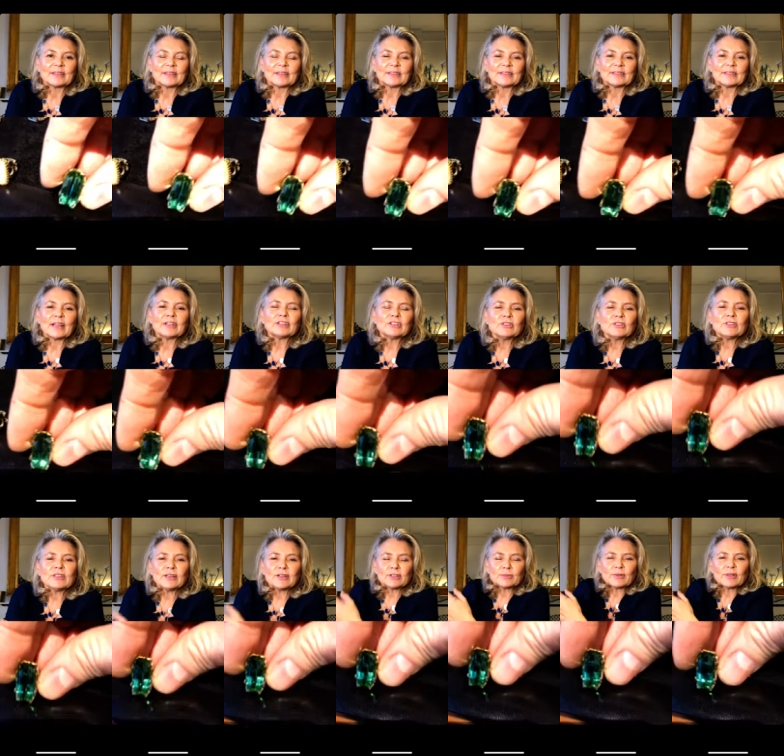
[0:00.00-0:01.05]
And did you
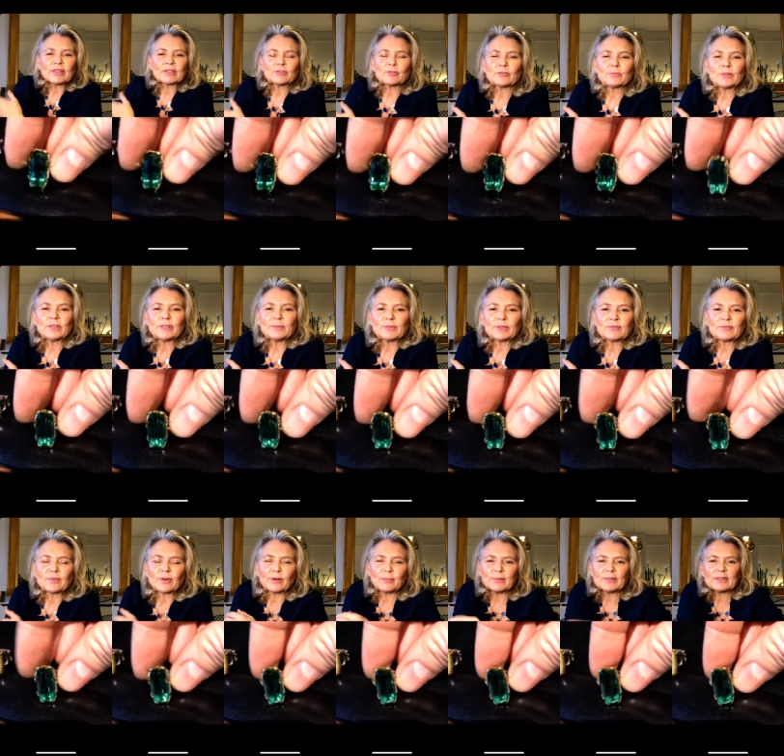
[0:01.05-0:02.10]
tell us where that tourmaline was
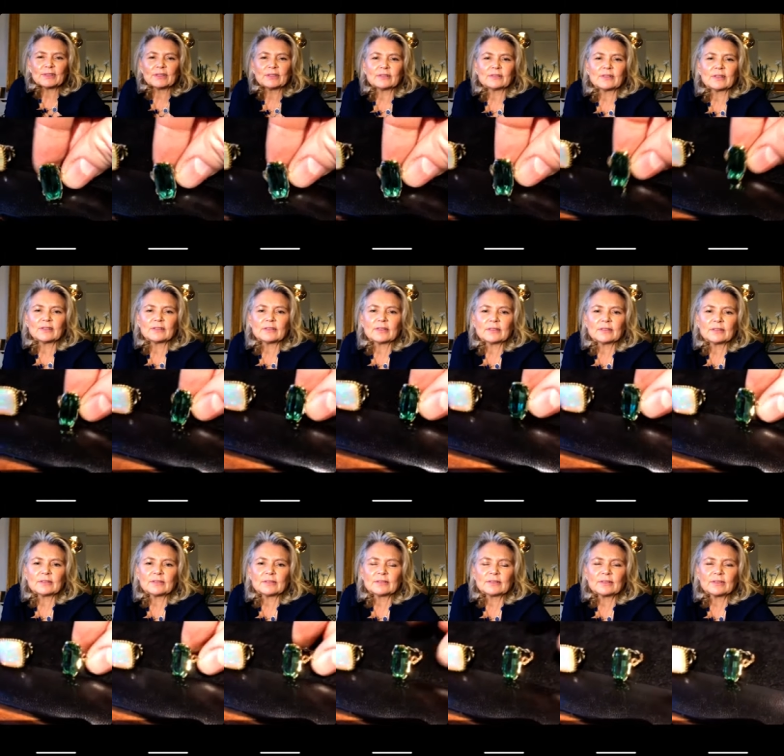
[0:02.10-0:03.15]
from? Is it?
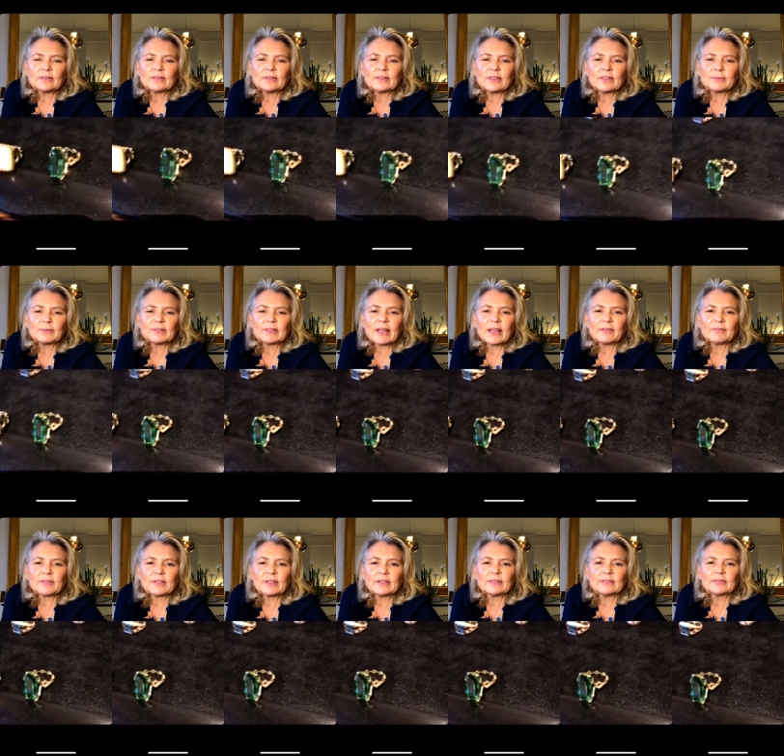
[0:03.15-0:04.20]
Did you say it was
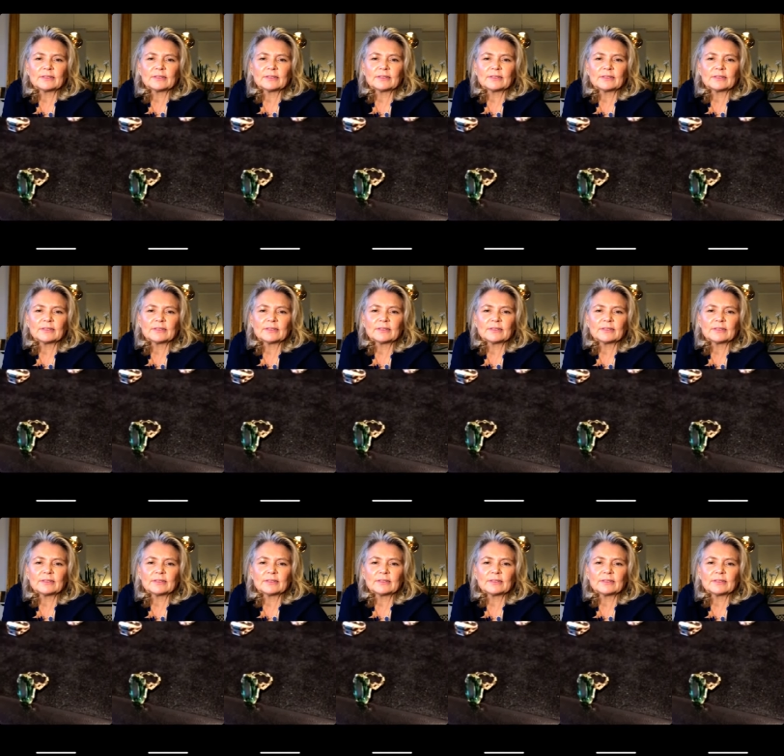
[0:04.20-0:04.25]
Afghan?